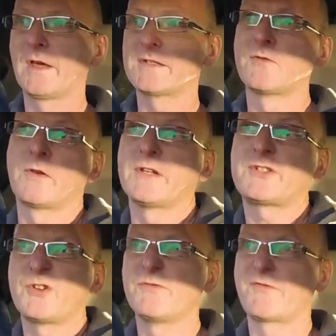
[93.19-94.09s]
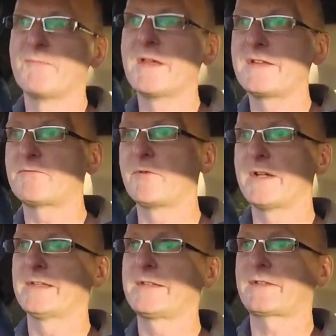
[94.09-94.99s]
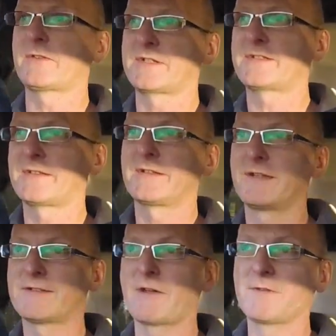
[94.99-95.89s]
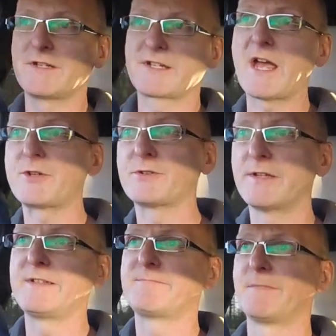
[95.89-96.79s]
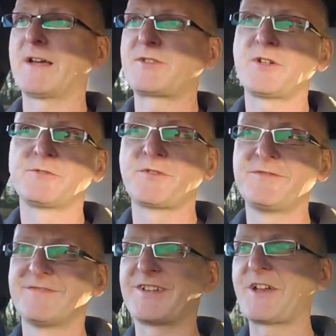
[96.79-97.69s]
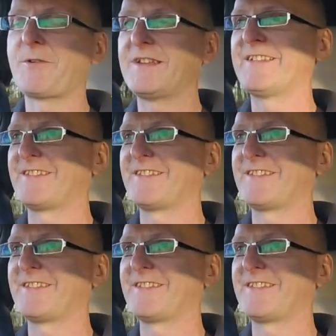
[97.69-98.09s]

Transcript: It's not an issue for me really, because it's only occasionally my children that go in it.